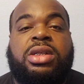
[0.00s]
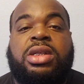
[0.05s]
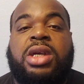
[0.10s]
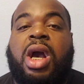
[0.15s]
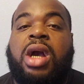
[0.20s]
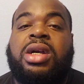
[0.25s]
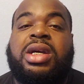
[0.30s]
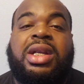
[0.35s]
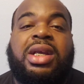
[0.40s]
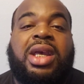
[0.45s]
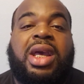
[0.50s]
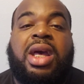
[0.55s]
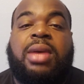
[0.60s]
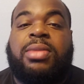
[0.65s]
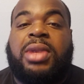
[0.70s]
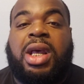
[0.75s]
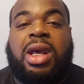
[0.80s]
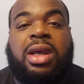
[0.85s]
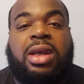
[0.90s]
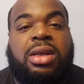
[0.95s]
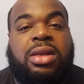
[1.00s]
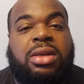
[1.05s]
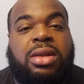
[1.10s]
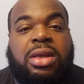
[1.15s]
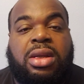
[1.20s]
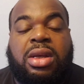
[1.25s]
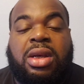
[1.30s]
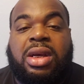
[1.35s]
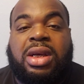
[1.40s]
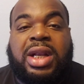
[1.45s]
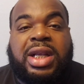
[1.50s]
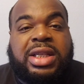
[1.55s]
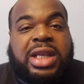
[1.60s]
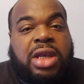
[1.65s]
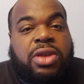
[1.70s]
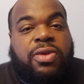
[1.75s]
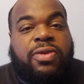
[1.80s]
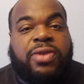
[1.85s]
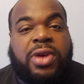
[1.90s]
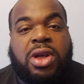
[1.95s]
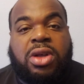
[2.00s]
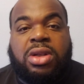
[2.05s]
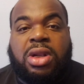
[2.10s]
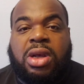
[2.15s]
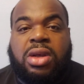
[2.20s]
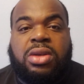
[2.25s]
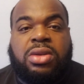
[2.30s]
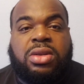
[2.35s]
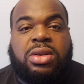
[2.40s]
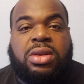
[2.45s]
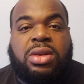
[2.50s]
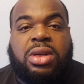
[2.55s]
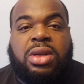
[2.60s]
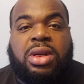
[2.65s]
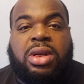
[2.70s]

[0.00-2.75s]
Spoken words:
y'all could have kept that. That's how you felt, dog.